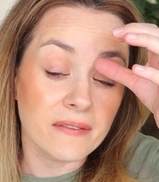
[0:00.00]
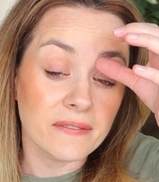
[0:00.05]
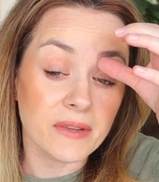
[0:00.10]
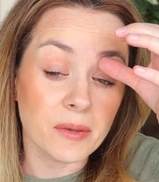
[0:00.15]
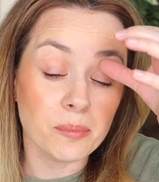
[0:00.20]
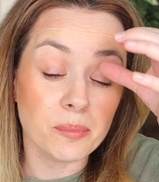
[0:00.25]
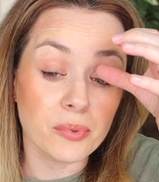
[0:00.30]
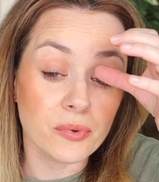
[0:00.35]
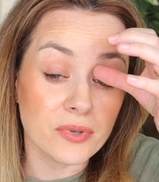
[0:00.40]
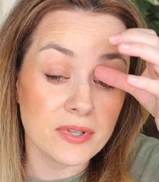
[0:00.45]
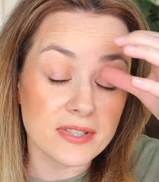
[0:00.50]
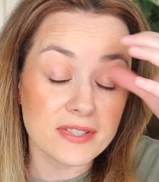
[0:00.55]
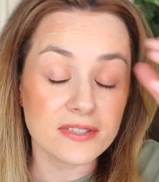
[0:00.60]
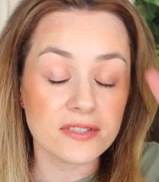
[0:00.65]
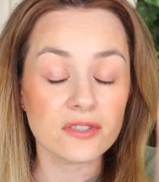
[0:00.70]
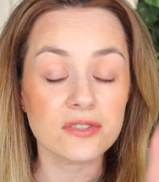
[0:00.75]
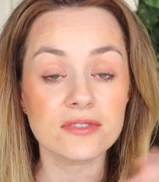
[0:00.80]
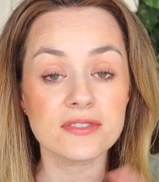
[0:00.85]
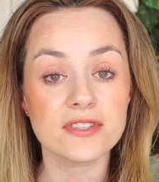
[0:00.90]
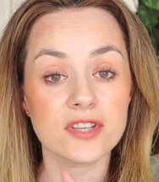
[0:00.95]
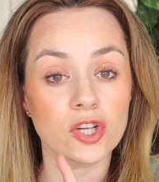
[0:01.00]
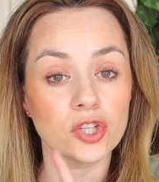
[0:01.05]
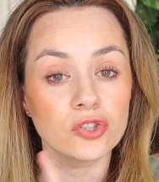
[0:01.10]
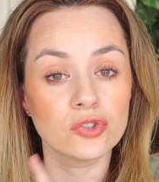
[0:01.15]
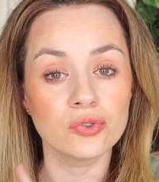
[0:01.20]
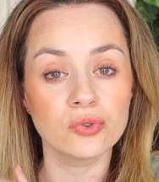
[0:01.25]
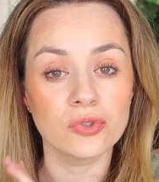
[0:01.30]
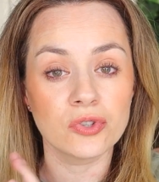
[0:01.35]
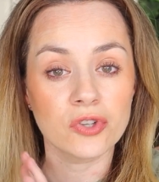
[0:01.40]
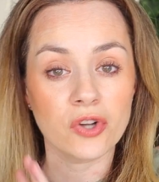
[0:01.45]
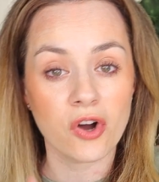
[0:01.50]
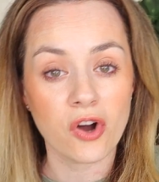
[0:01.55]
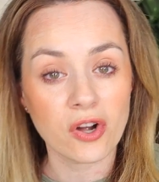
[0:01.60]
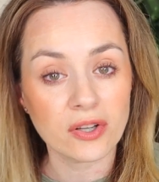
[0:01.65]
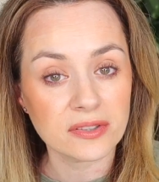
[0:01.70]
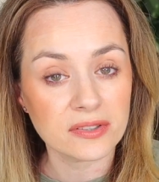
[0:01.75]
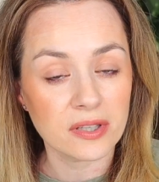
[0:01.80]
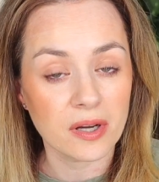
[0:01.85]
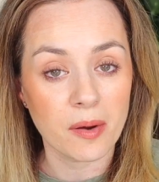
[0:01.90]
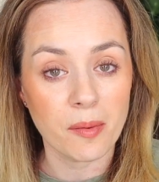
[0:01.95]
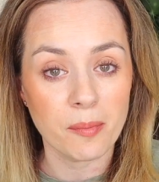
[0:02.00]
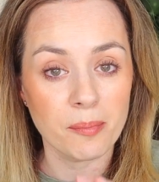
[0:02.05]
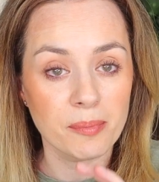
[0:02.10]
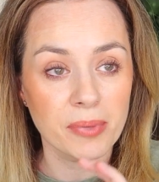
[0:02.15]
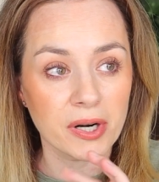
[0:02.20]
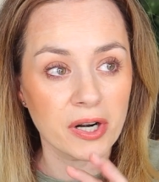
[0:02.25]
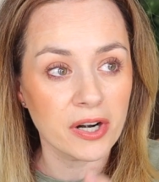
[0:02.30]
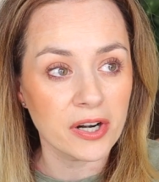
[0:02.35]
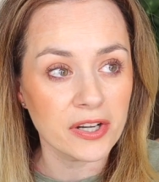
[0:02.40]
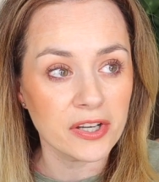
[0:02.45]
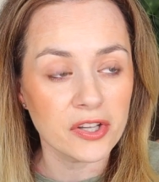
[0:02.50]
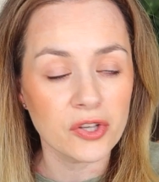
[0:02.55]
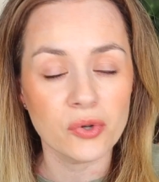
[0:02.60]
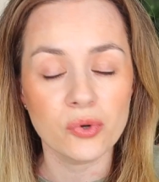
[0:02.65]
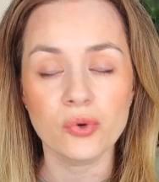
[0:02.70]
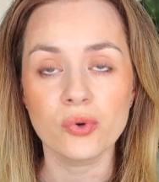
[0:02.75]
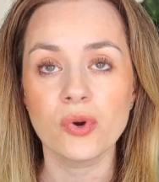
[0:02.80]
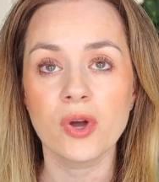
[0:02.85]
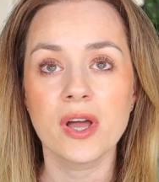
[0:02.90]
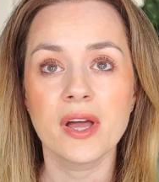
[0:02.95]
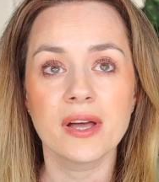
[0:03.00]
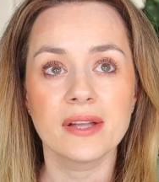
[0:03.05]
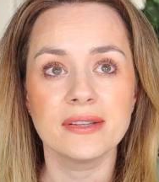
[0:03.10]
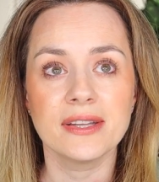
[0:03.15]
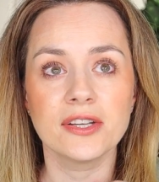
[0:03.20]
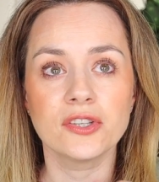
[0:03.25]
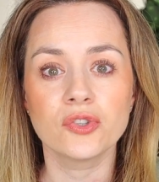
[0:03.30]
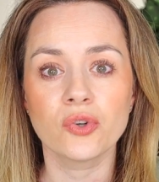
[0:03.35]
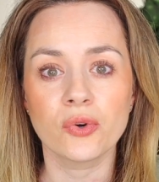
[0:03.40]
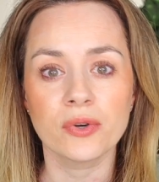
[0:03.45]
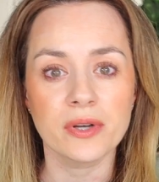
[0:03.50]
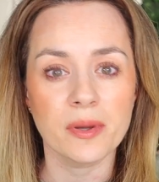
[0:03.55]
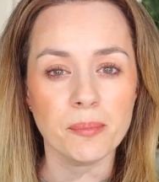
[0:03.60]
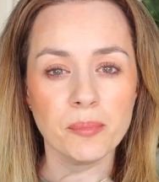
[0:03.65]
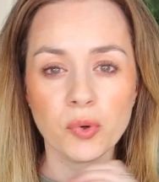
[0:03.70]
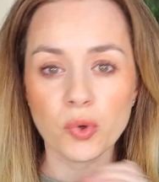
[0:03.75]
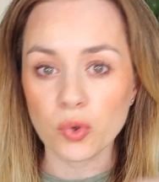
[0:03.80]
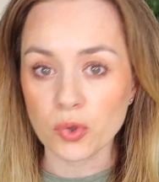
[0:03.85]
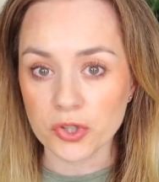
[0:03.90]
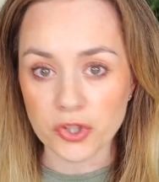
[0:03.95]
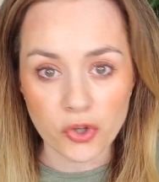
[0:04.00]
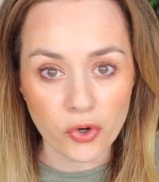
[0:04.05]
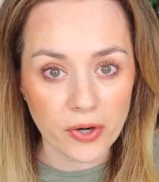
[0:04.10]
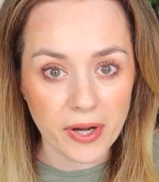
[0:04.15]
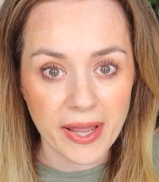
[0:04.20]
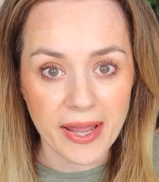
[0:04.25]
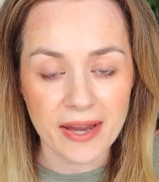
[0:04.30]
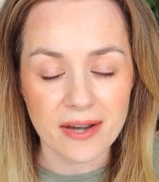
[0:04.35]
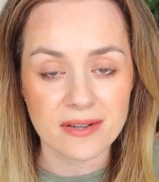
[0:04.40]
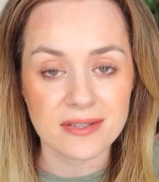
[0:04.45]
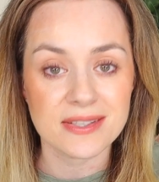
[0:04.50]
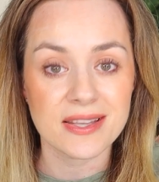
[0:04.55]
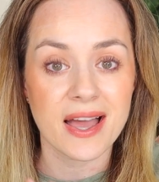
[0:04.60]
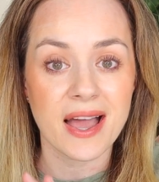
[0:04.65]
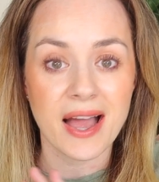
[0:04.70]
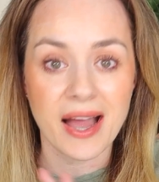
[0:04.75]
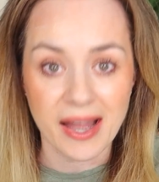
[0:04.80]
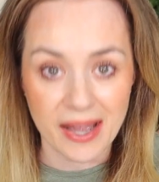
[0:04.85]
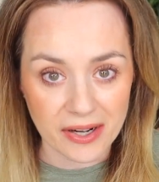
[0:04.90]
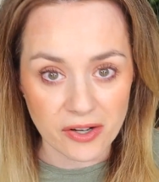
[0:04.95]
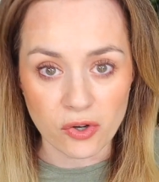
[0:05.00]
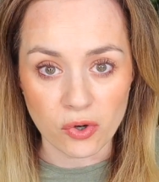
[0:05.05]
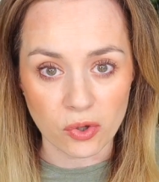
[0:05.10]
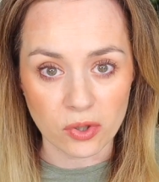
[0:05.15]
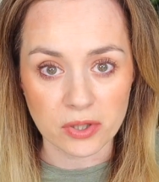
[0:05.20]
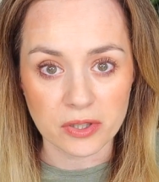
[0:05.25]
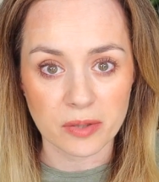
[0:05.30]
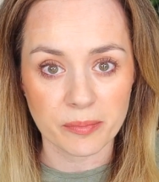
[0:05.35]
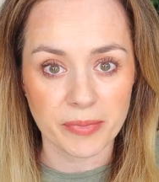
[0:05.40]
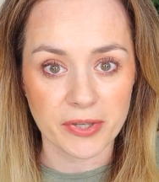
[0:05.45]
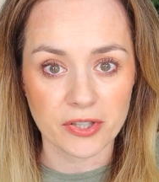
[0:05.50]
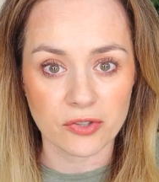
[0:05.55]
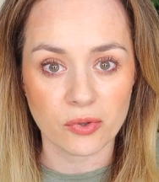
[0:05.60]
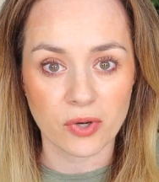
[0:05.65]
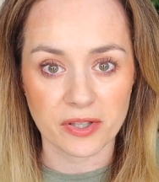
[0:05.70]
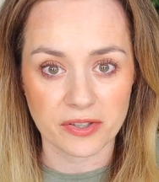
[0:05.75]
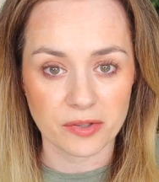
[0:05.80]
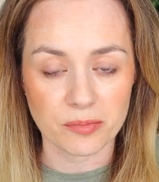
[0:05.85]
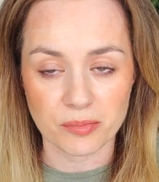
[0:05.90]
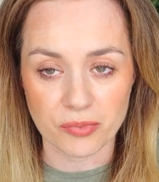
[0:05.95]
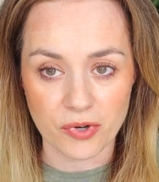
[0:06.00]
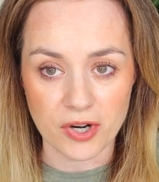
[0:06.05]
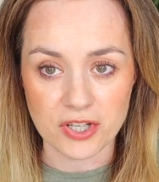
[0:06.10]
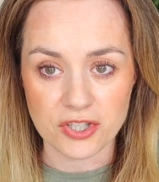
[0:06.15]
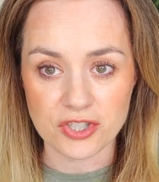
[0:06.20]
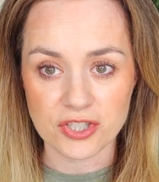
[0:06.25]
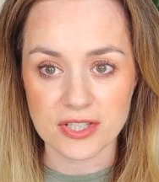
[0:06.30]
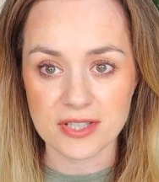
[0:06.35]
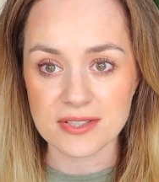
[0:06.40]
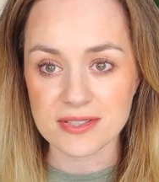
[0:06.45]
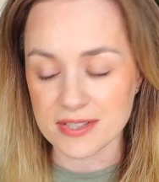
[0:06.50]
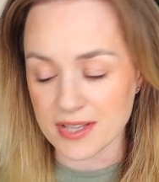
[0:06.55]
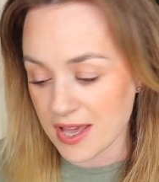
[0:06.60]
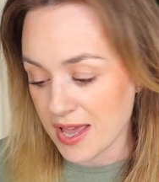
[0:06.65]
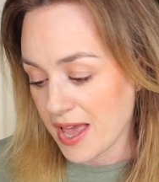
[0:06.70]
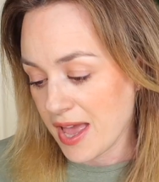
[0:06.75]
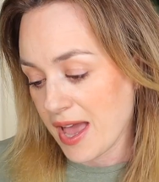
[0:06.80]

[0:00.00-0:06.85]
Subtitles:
The bristles do not burn you. They don't pull your hairs at all compared to other brushes.